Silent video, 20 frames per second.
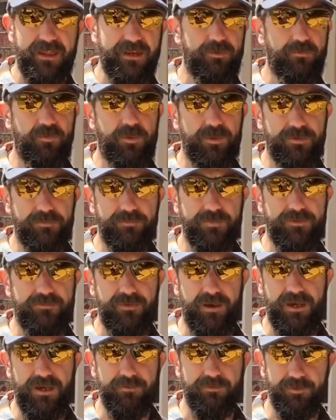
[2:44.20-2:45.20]
it wouldn't be
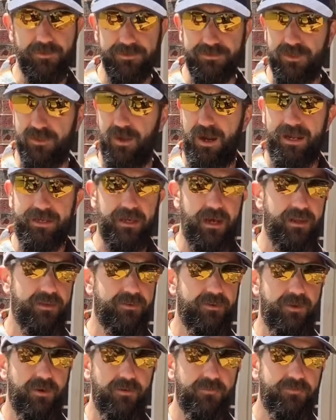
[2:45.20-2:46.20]
viable. So I got
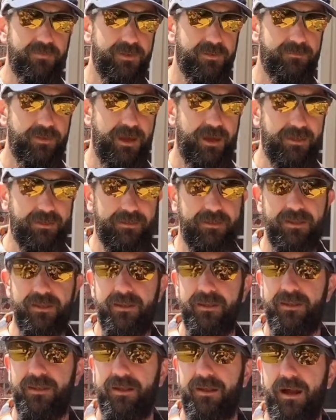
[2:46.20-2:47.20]
no feedback
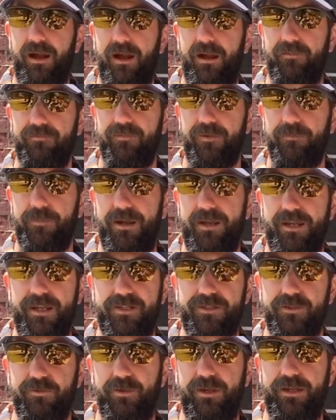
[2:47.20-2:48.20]
from my
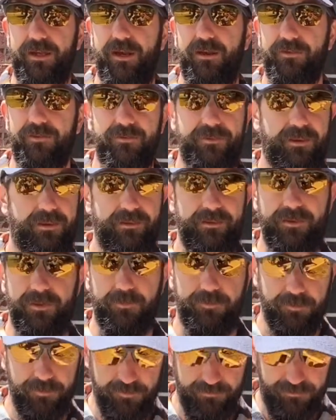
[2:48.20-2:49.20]
HOA other than their
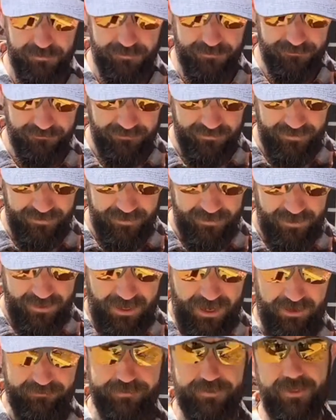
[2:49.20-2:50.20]
approval.
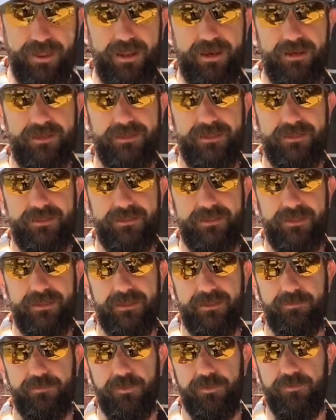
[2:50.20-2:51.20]
After that, I needed to
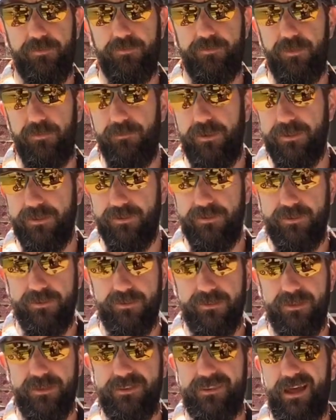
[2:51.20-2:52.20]
get approval from my
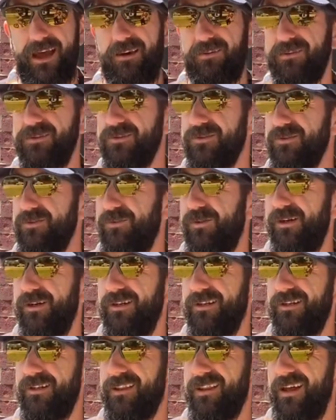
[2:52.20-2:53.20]
utility. That was the
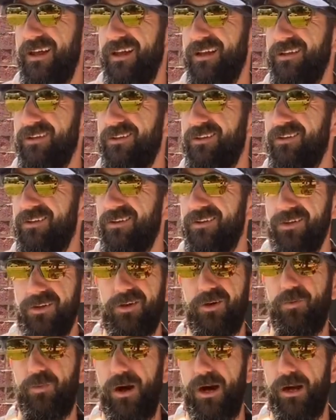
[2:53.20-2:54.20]
one that took
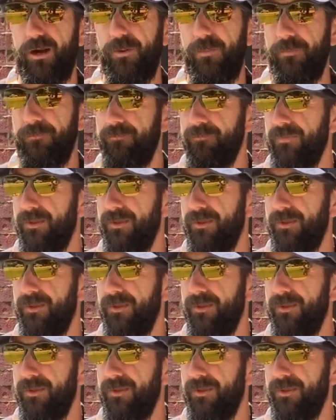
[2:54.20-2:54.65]
a while,